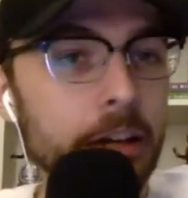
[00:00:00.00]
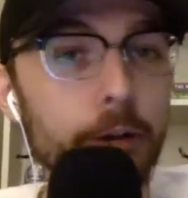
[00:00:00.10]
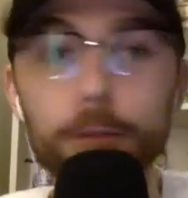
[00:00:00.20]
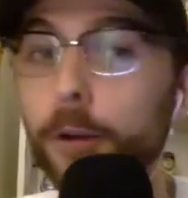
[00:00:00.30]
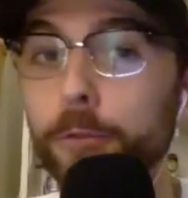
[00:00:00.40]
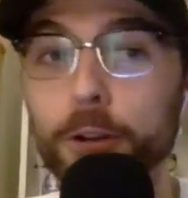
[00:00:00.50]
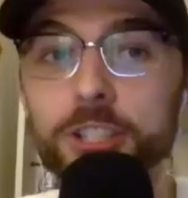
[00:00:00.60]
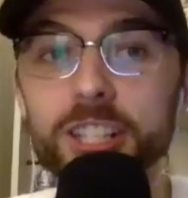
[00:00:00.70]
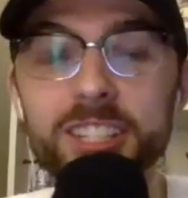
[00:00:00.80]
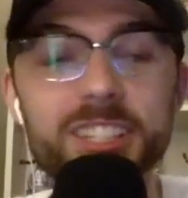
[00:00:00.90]
For your
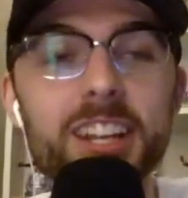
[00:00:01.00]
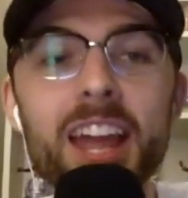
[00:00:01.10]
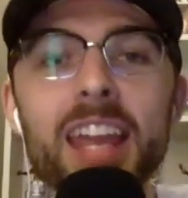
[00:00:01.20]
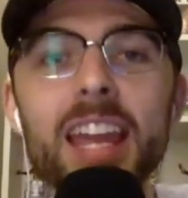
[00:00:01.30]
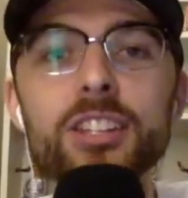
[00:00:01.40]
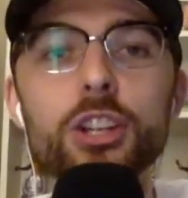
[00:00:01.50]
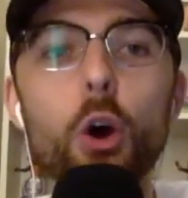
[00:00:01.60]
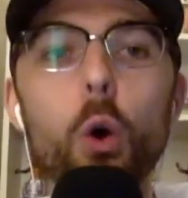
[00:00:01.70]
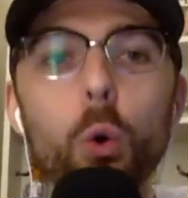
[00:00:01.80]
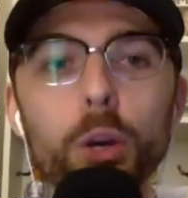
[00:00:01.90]
first listen today, it's an
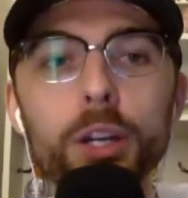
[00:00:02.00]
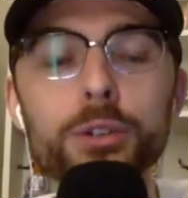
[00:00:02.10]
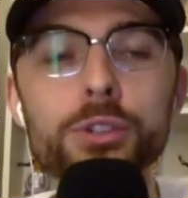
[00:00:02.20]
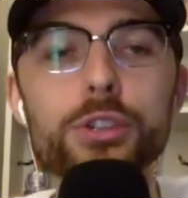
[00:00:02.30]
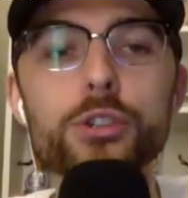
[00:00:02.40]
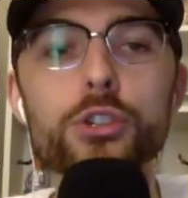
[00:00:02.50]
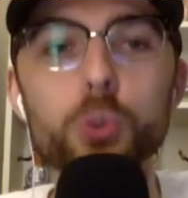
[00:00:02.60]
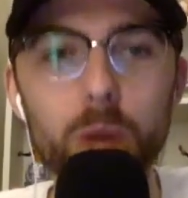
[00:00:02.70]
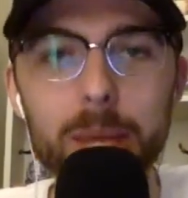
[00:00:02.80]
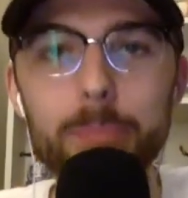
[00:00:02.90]
Orioles
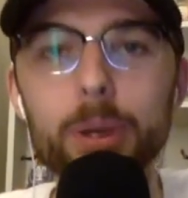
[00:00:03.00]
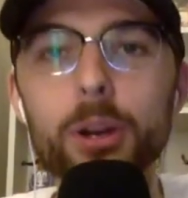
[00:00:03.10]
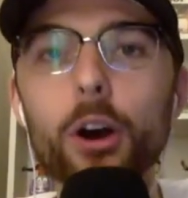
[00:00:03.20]
sweep